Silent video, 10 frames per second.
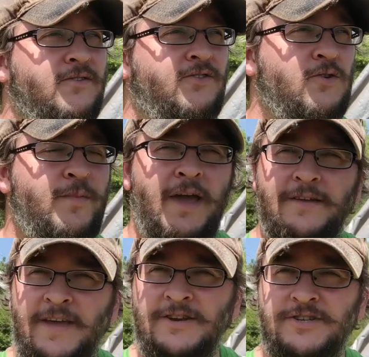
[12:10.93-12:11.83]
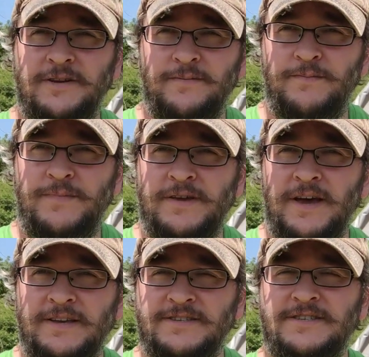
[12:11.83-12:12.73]
to pay attention,
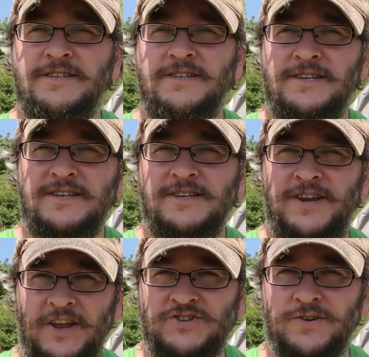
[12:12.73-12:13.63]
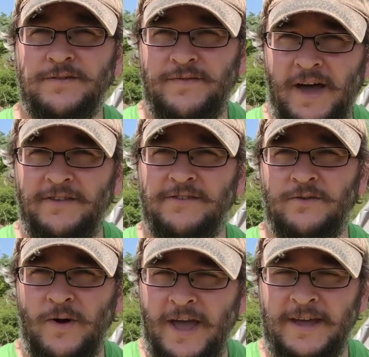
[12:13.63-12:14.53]
because nature finds a
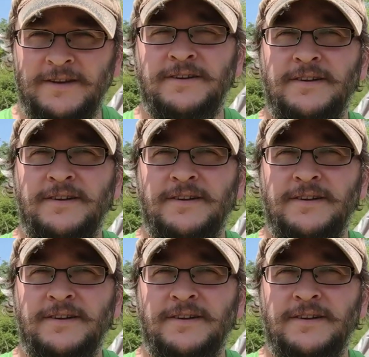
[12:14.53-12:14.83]
way.